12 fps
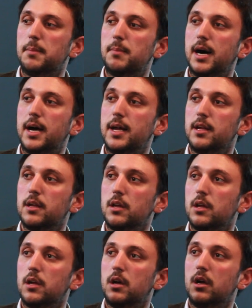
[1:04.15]
by
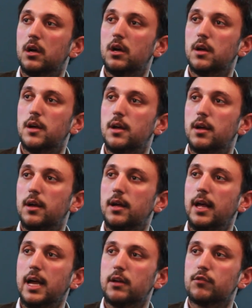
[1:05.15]

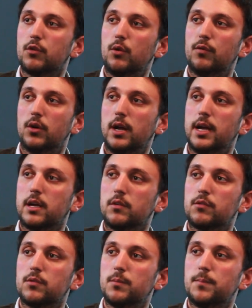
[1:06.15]
x over
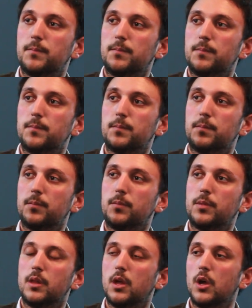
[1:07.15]
x,
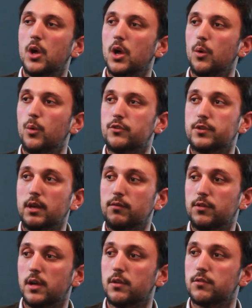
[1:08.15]
which gives
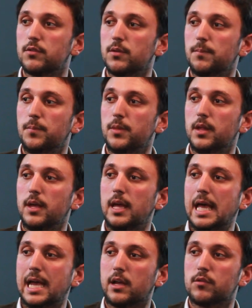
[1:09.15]
us
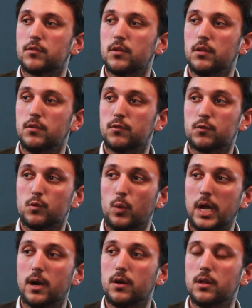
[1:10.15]
x
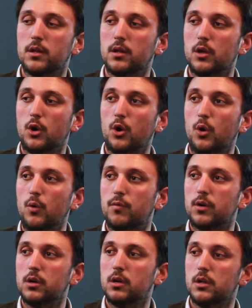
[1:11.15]
squared
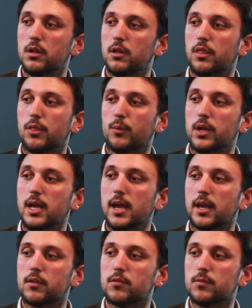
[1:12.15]
over
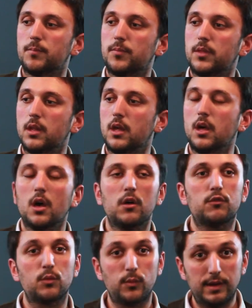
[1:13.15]
3x.
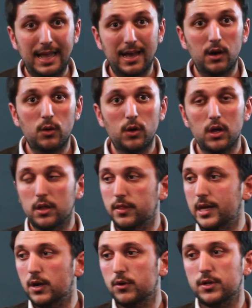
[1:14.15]
So now
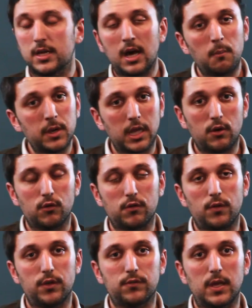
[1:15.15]
that our denominators are
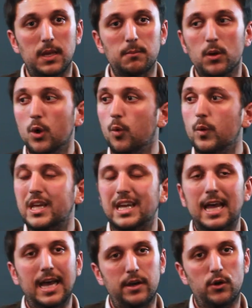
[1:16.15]
the same, we can
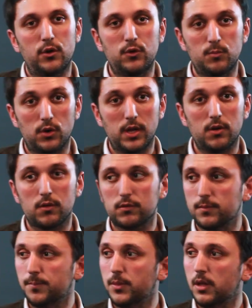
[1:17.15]
add our numerators.
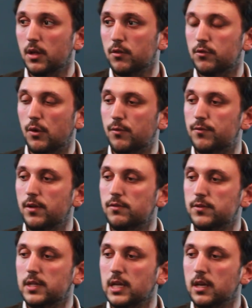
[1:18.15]
So
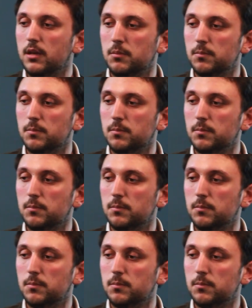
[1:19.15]
15